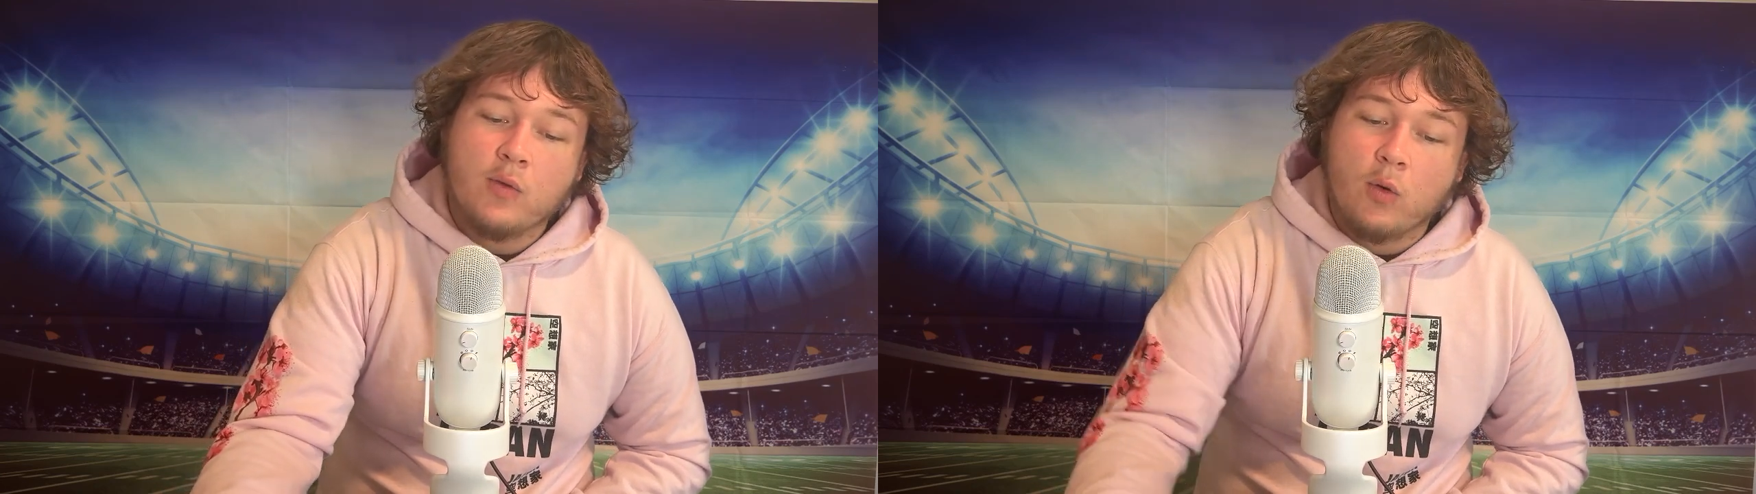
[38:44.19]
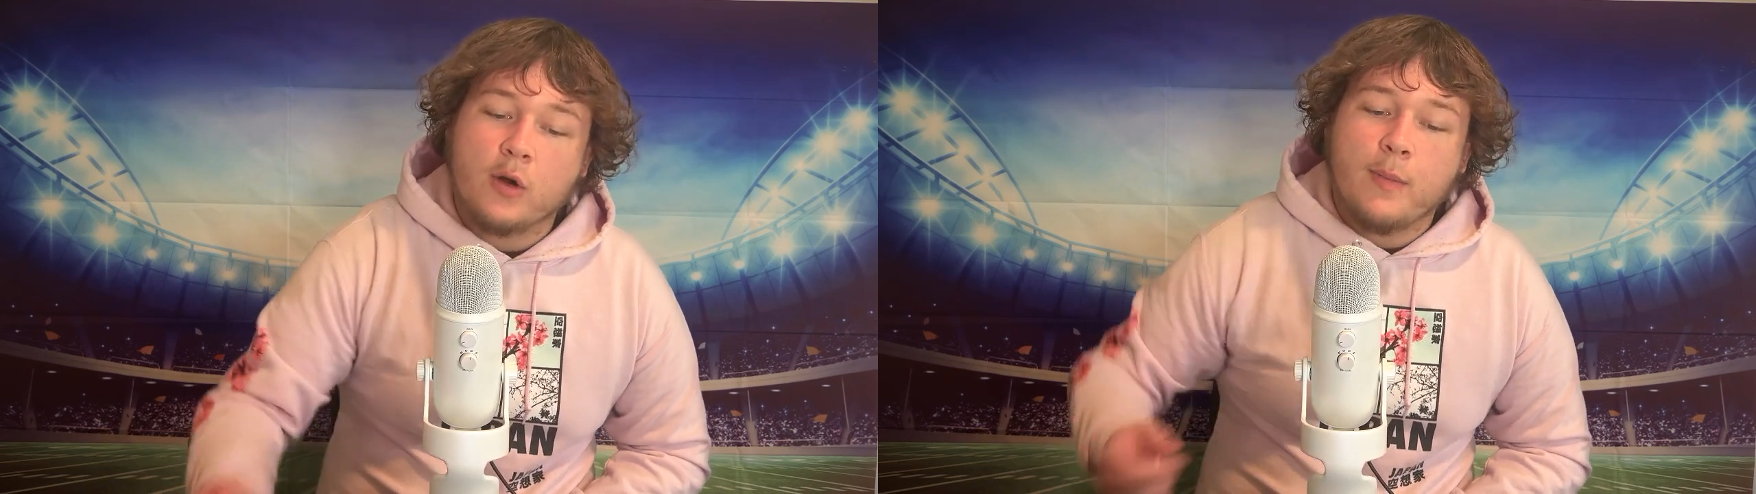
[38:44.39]

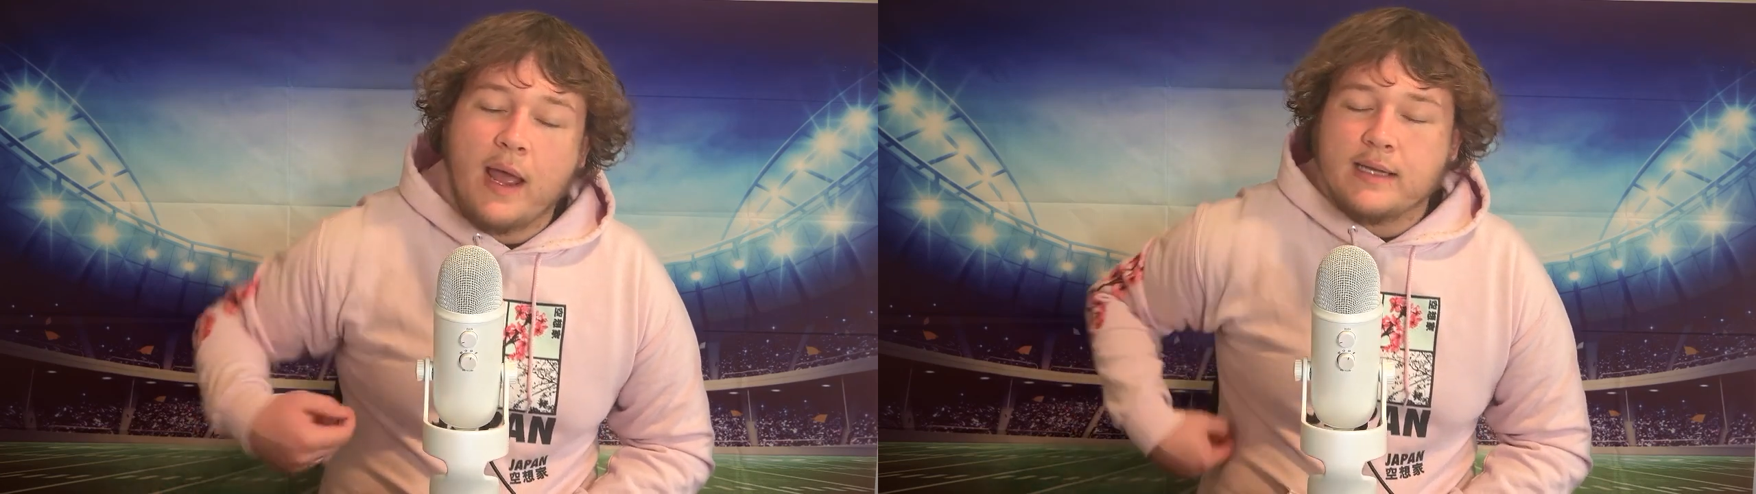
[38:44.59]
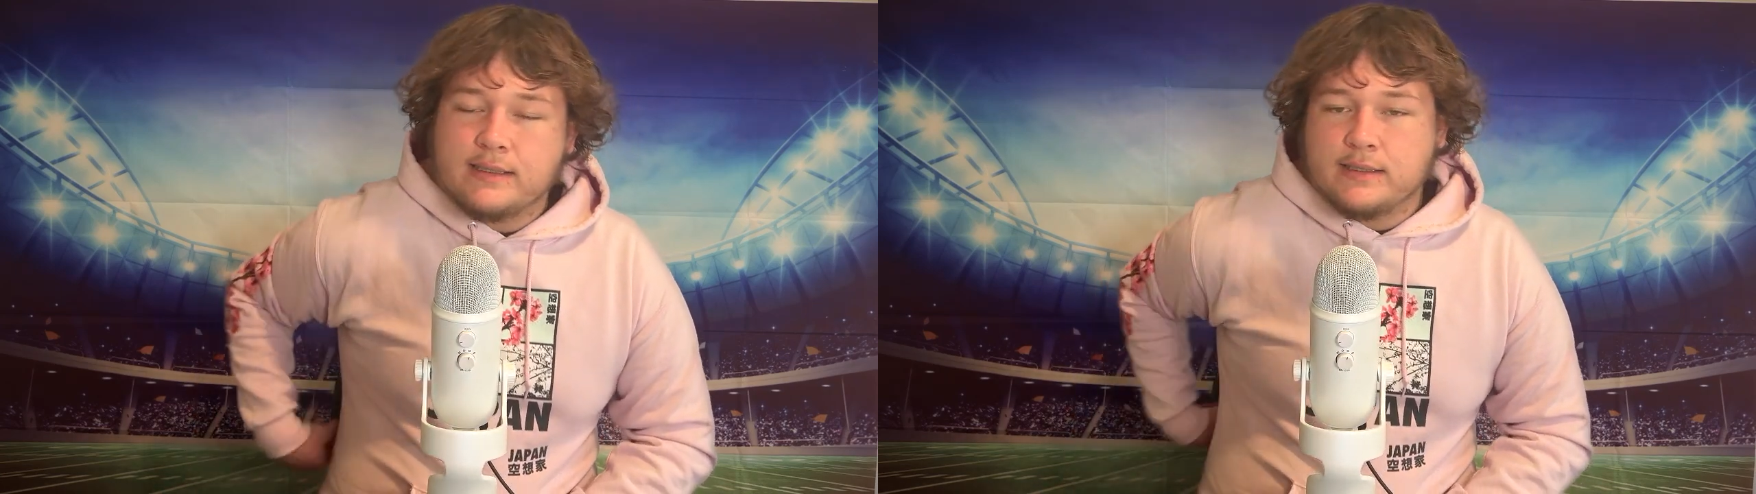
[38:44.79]

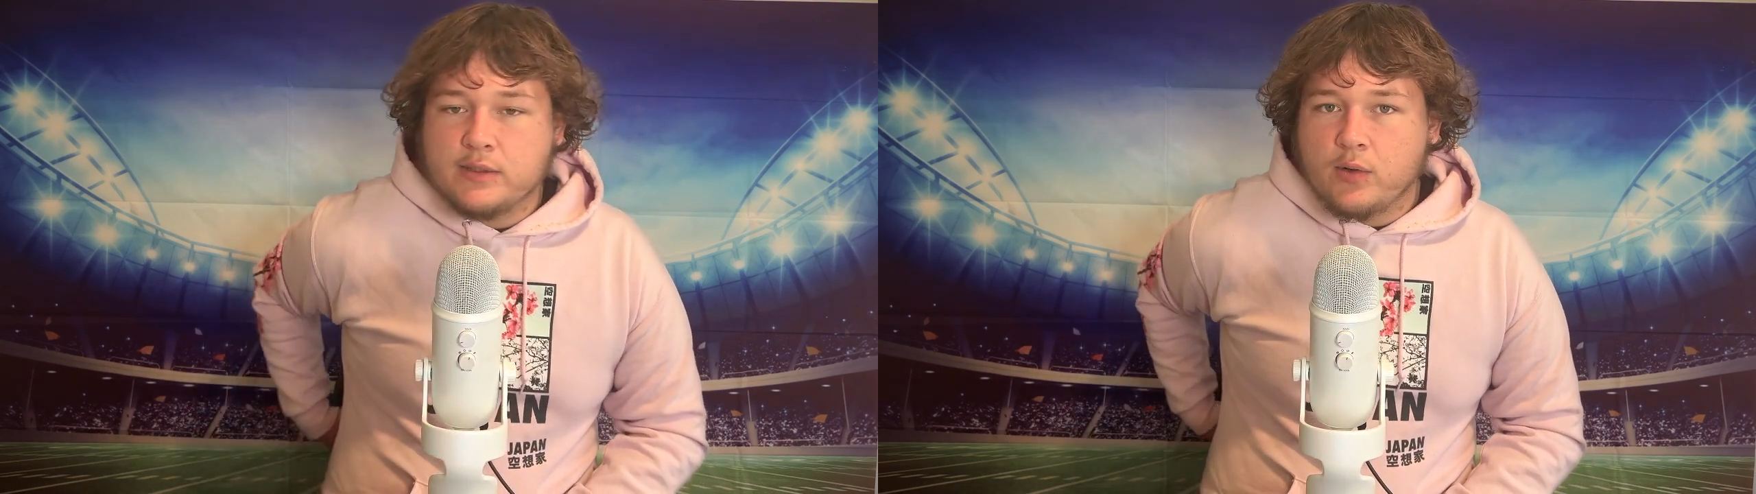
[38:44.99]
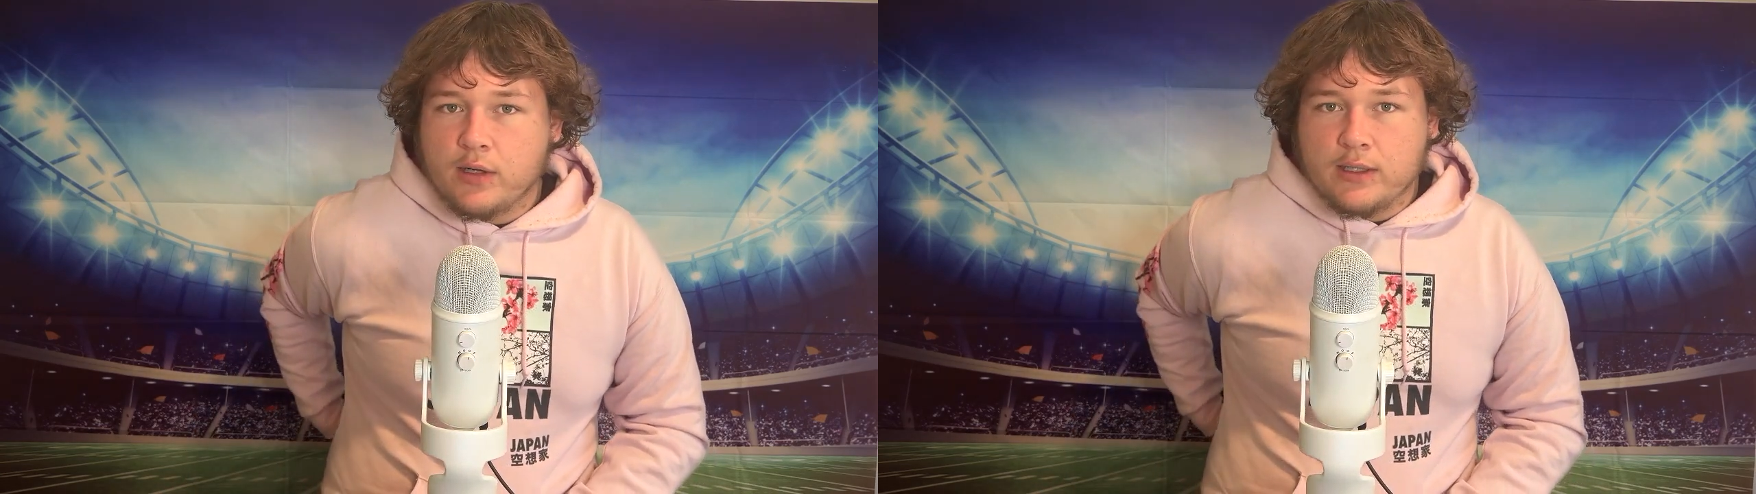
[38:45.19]
quarterbacks
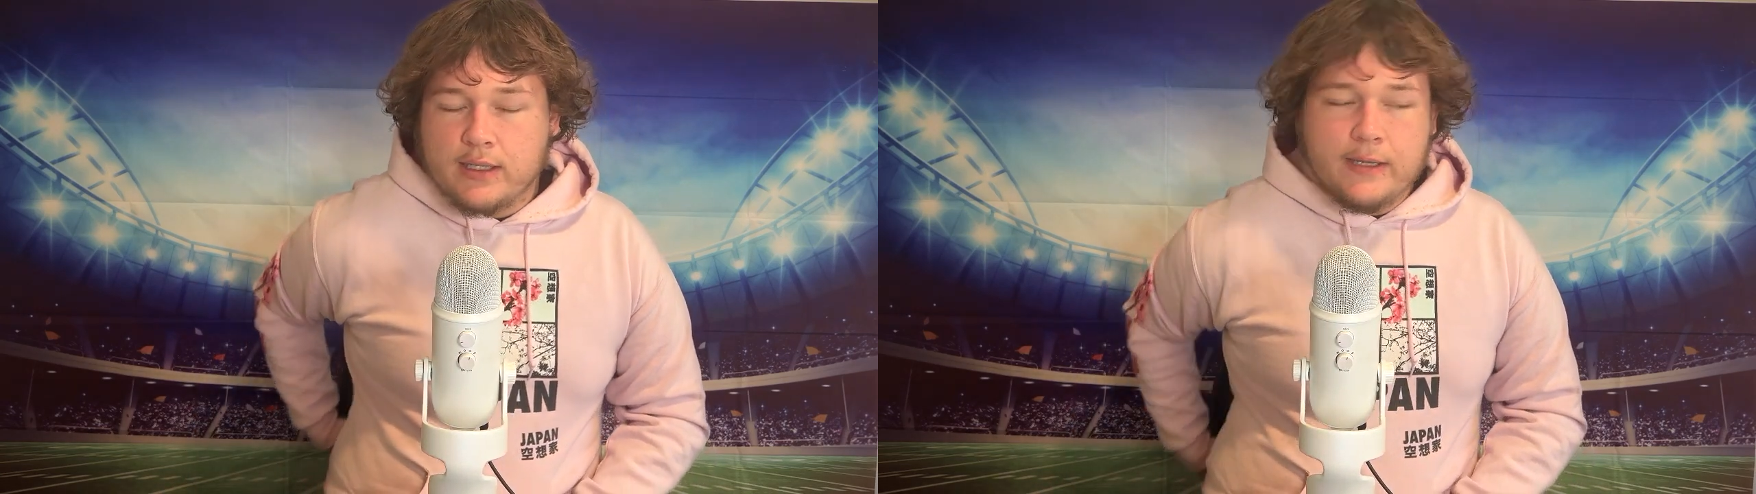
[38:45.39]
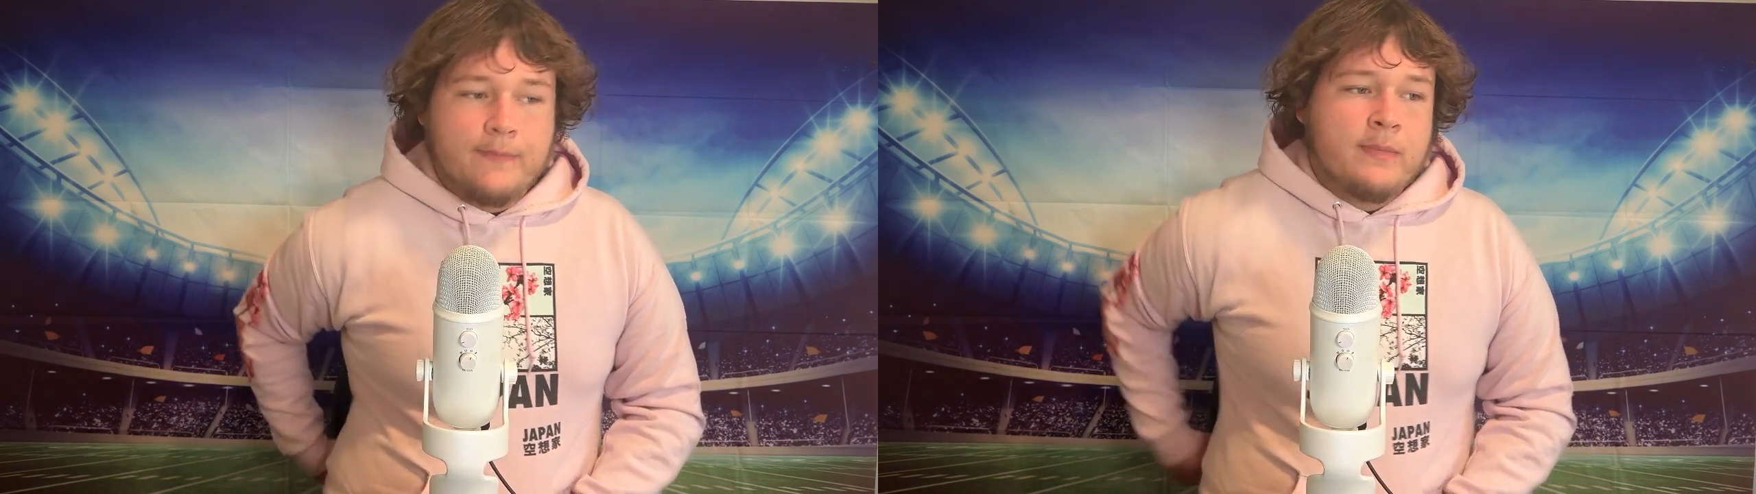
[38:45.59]

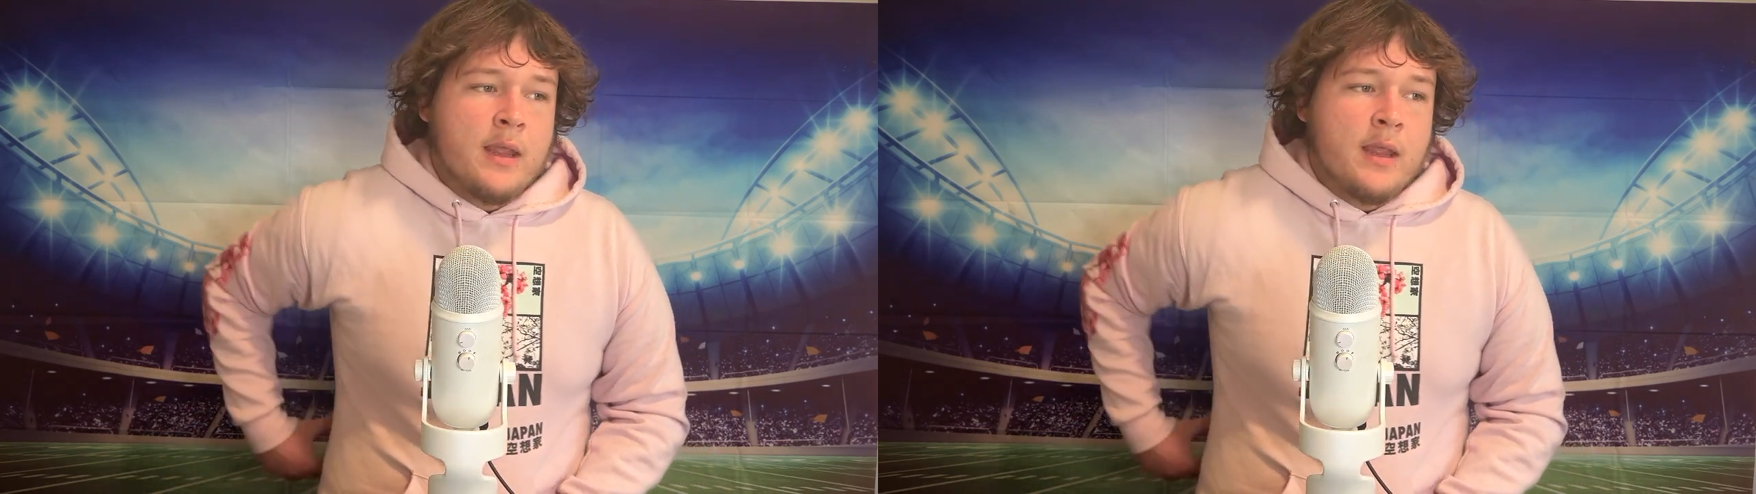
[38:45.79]
historically.